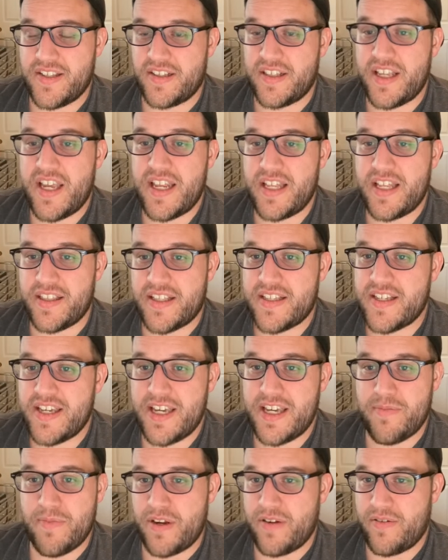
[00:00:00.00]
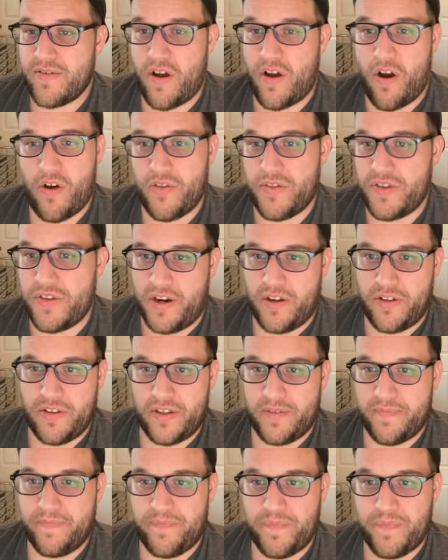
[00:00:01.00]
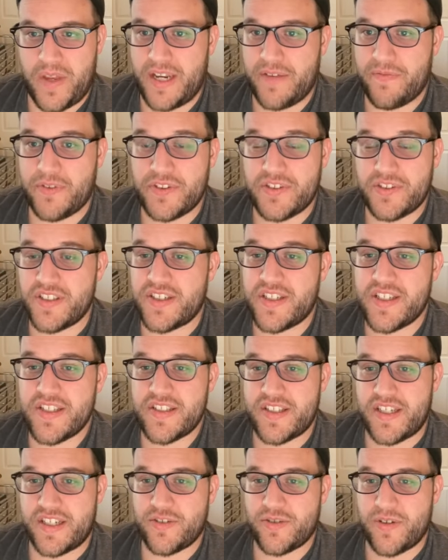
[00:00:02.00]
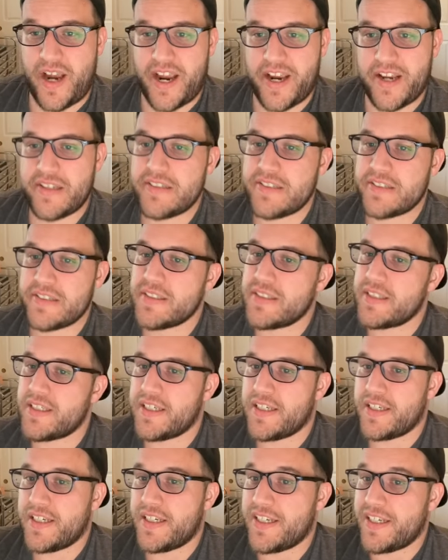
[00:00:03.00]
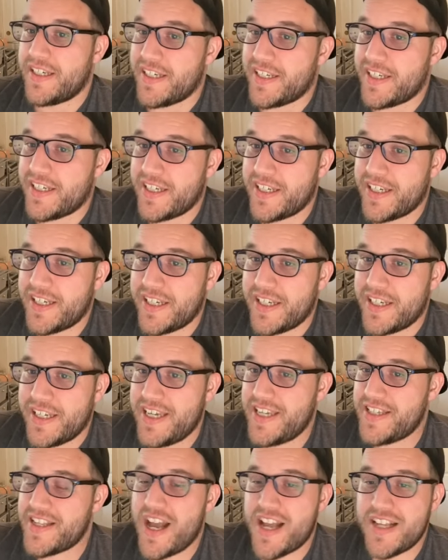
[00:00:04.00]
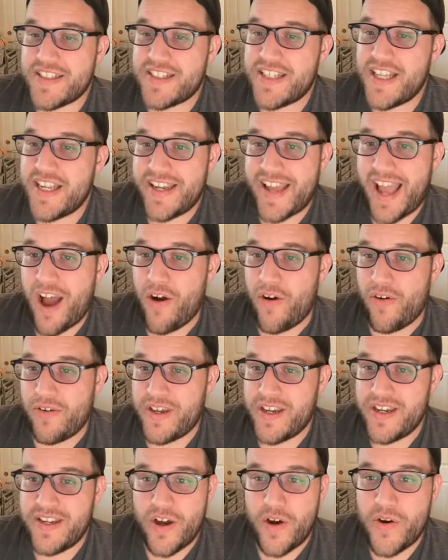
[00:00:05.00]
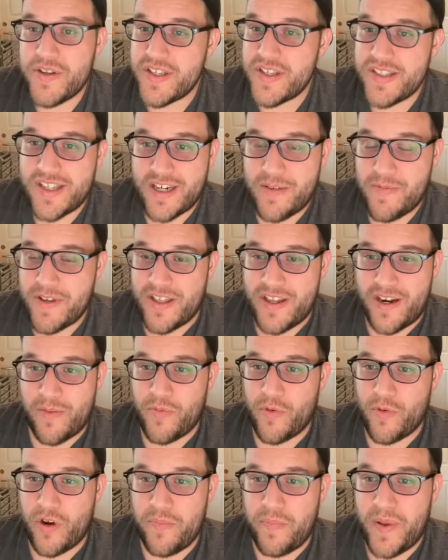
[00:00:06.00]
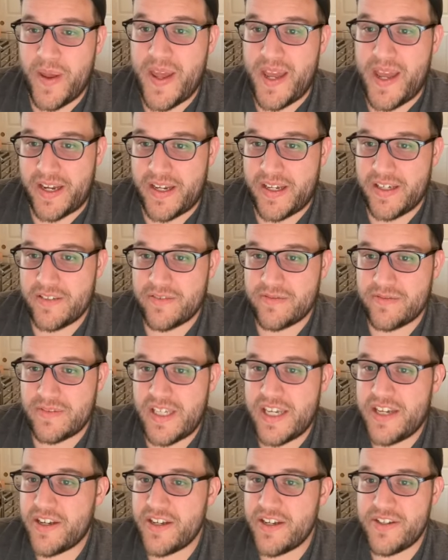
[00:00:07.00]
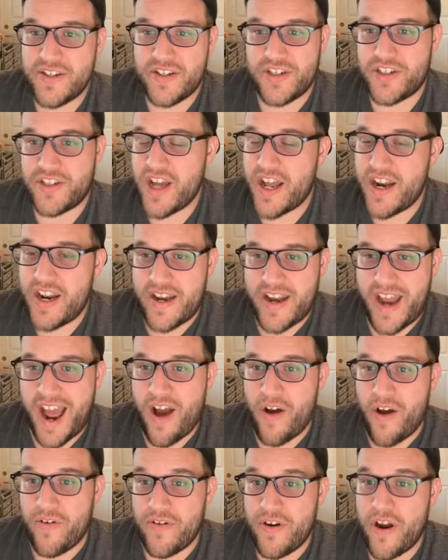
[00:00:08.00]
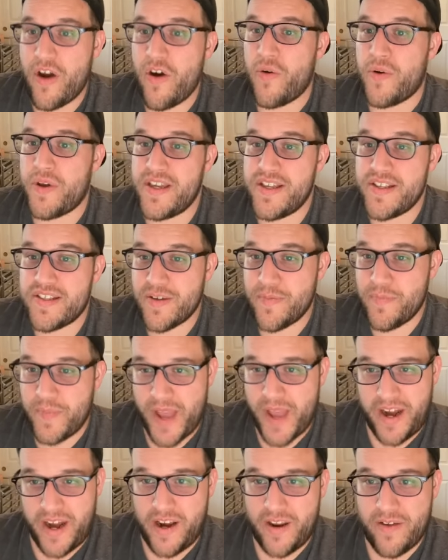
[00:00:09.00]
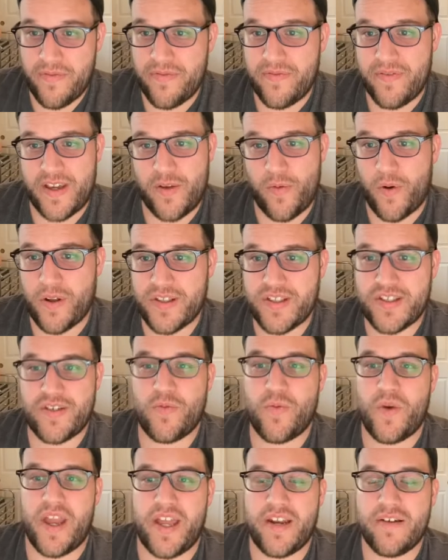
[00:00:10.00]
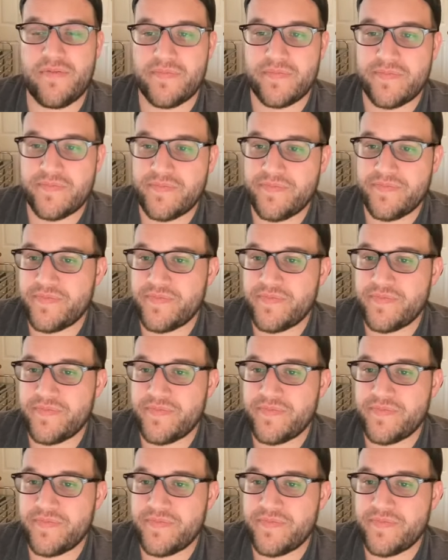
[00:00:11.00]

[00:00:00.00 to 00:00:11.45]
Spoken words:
He's leading the team in all the meaningful statistics, right? He's not sitting out. He knows he's going to be the number one pick. He could just shut it down. No, he's competitive. He wants to win.